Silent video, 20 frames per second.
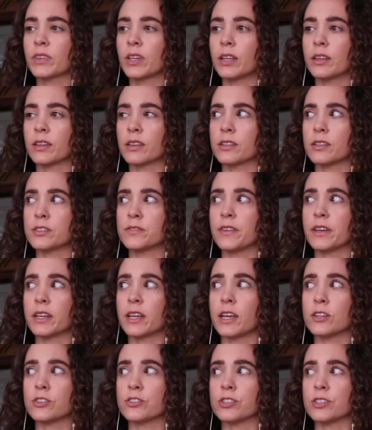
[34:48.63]
I think this
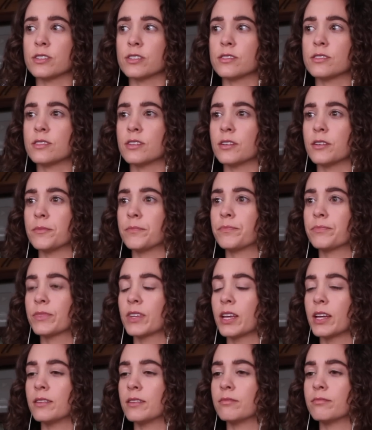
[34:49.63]
vacation is to
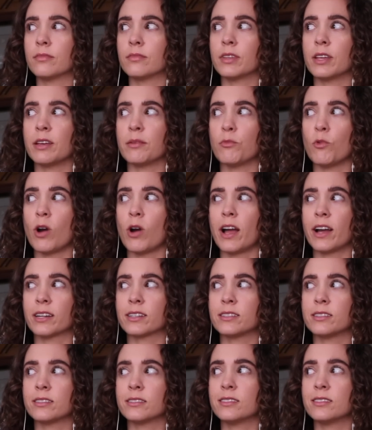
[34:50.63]
get him
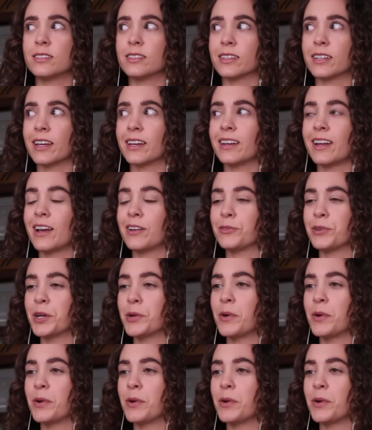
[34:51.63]
whacked, to get Henry